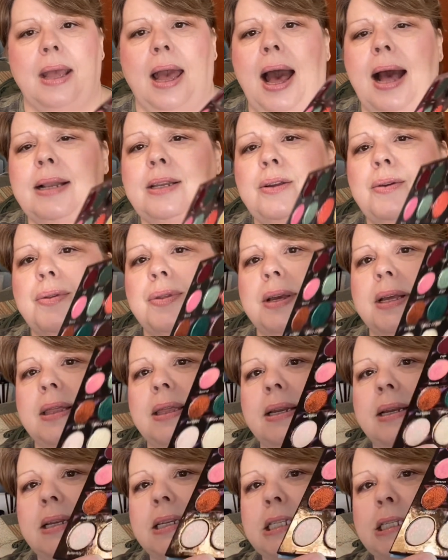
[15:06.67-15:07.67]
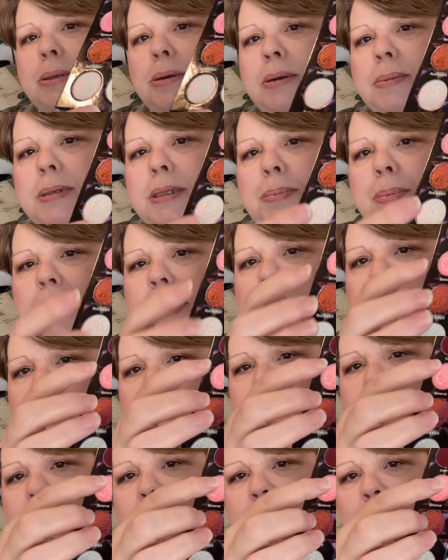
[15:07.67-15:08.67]
I do think that it screams spring because
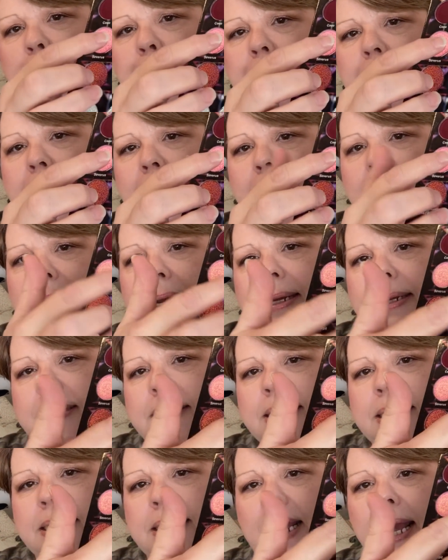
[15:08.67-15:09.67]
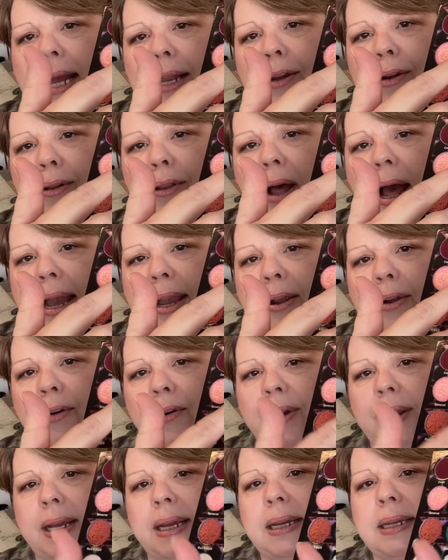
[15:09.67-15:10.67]
you've got your pinks and your light
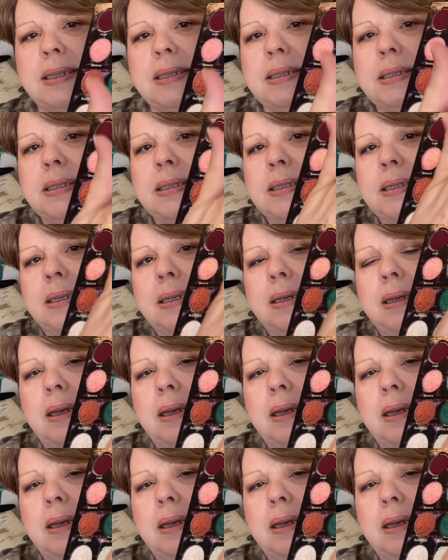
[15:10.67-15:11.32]
greens.